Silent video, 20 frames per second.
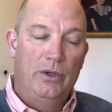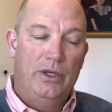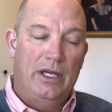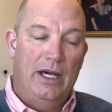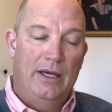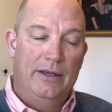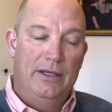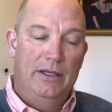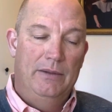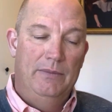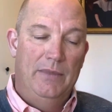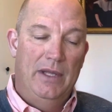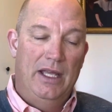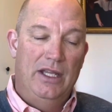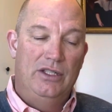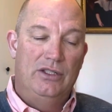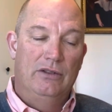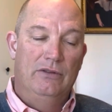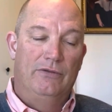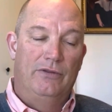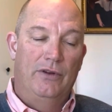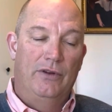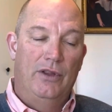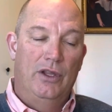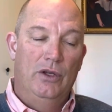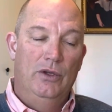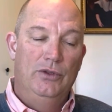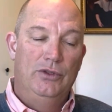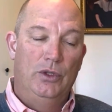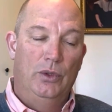condemnation for
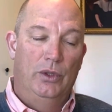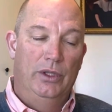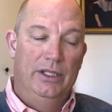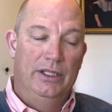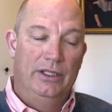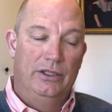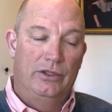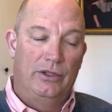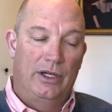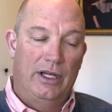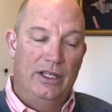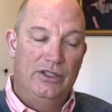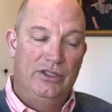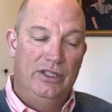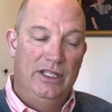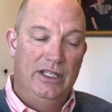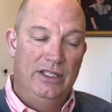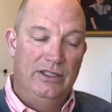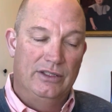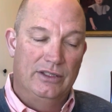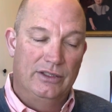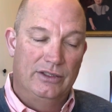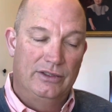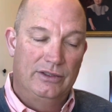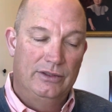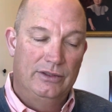those who are in Christ Jesus